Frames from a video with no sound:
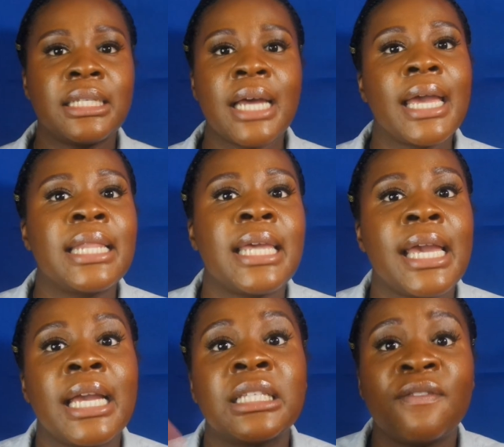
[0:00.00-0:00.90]
is not in the
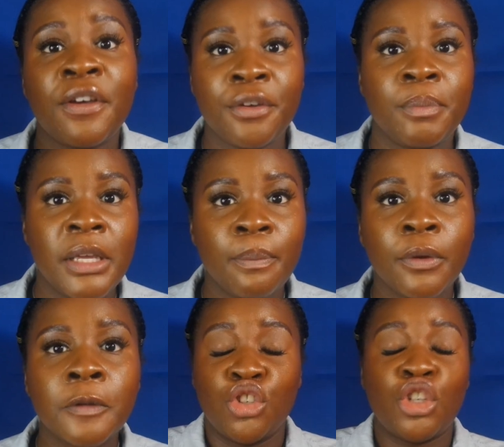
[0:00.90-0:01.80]
hands of other
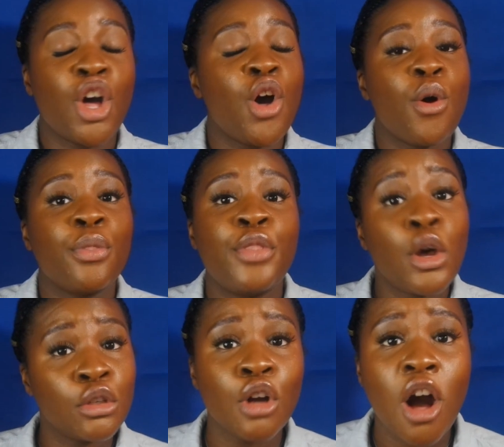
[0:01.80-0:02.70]
people. So
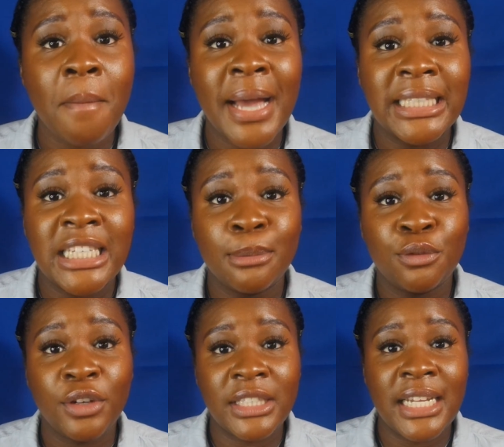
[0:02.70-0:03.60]
those are all my tips
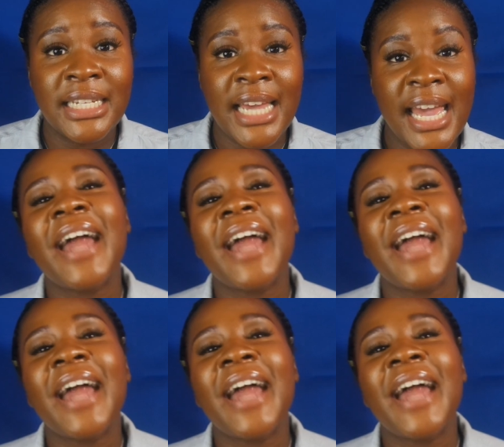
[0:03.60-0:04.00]
for today.